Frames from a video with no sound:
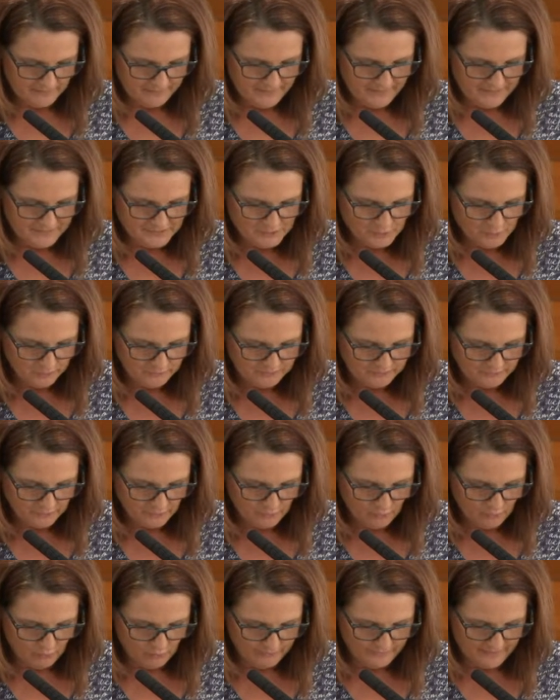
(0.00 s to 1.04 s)
then you will
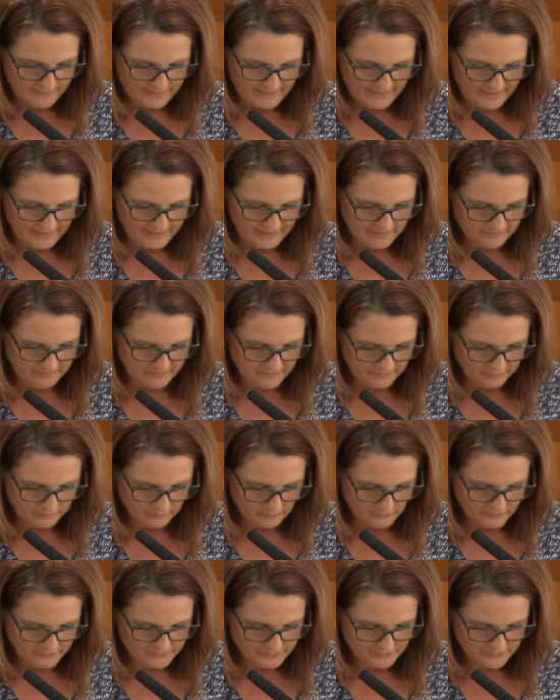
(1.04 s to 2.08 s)
know that I am the
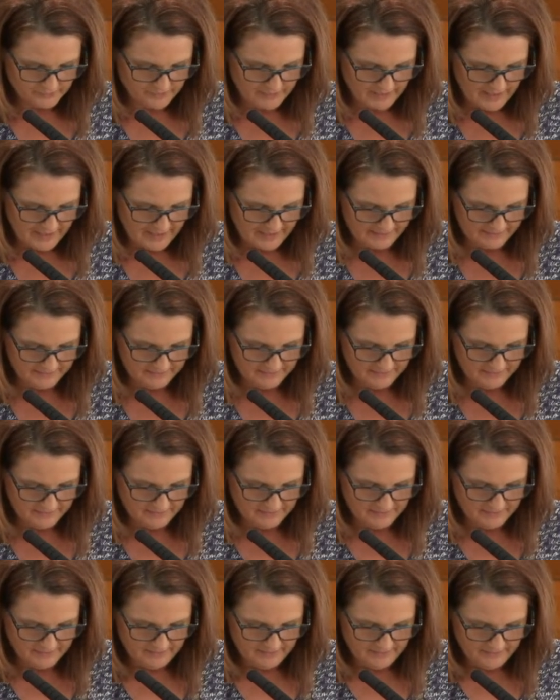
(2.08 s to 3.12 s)
Lord your God.
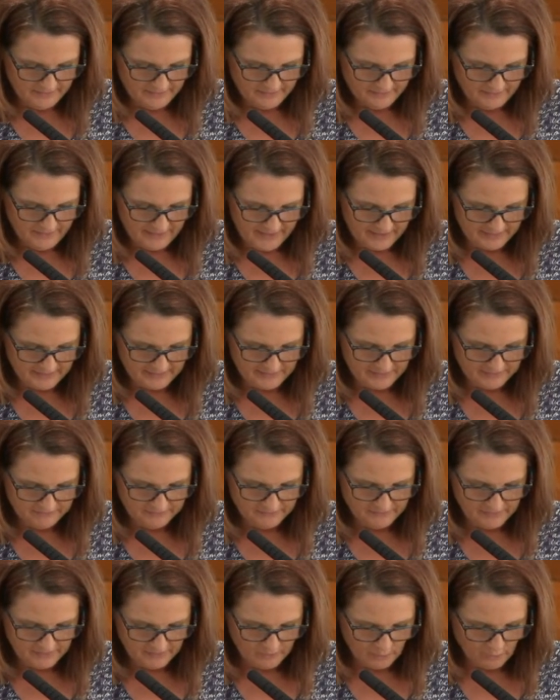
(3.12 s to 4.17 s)
That
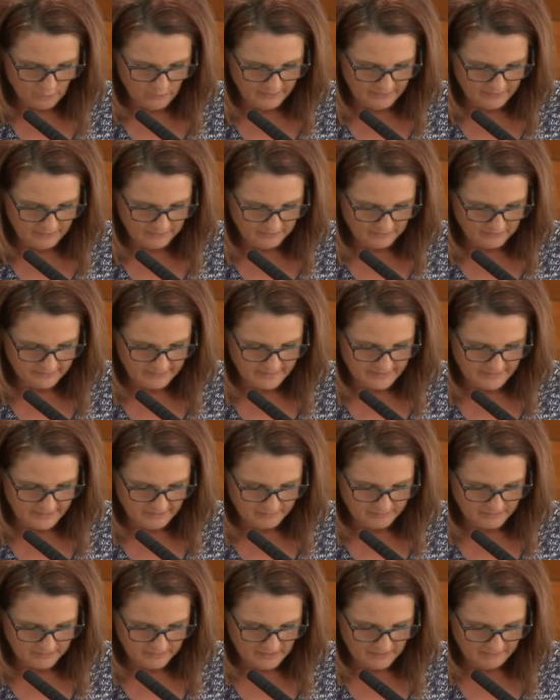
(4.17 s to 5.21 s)
evening, quail
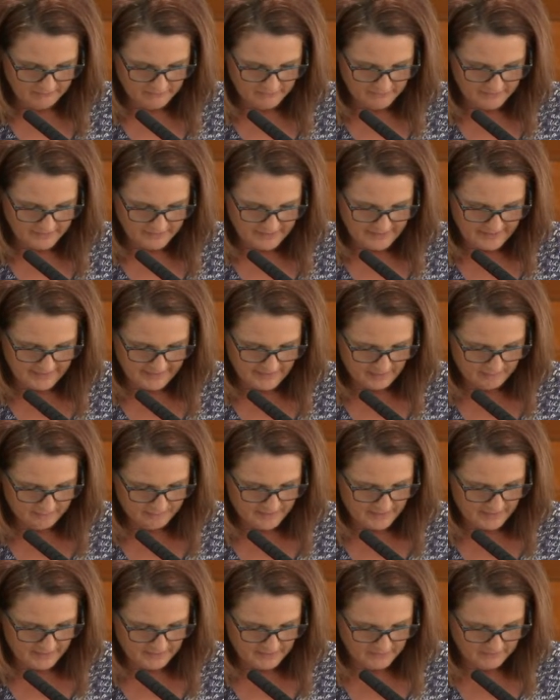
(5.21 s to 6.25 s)
came and covered the camp,
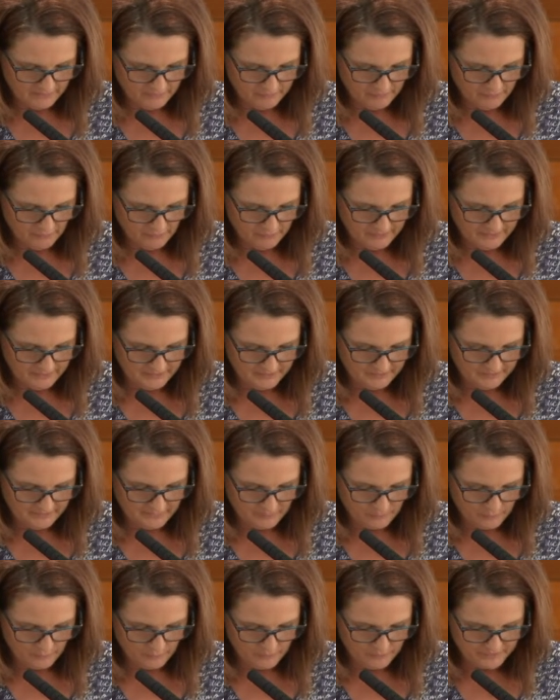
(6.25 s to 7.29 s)
and in the morning
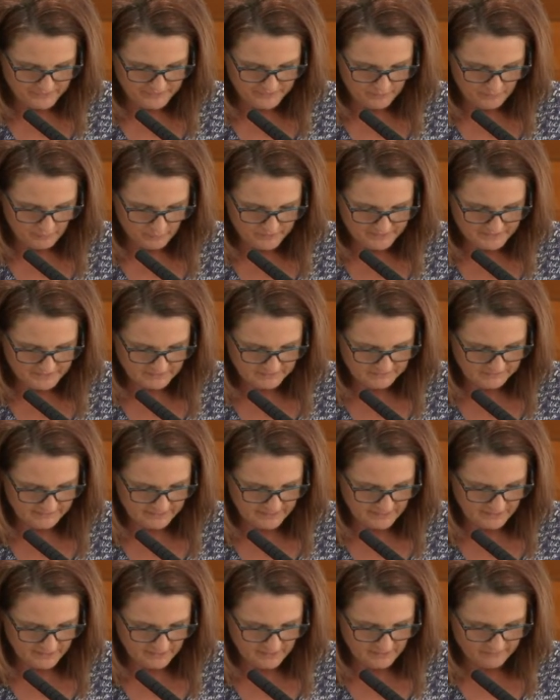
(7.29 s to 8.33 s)
there was a
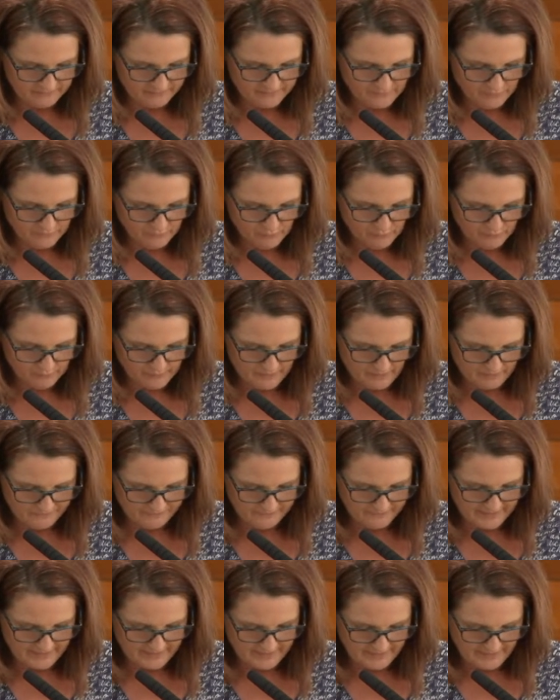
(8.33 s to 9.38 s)
layer of dew around
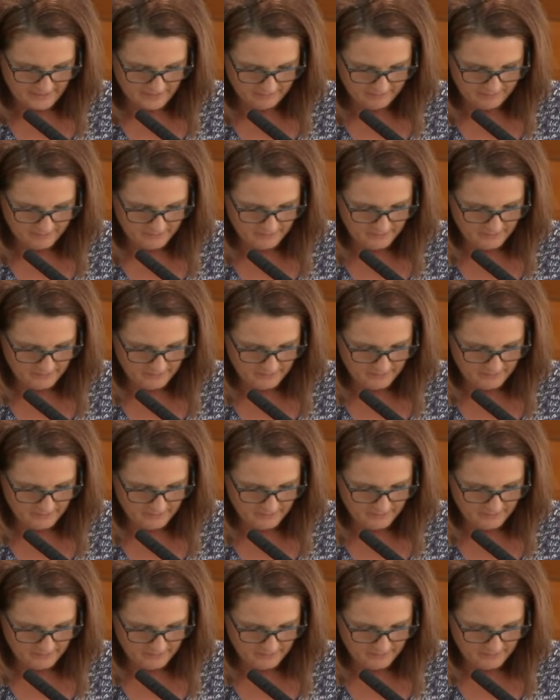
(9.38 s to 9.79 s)
the camp.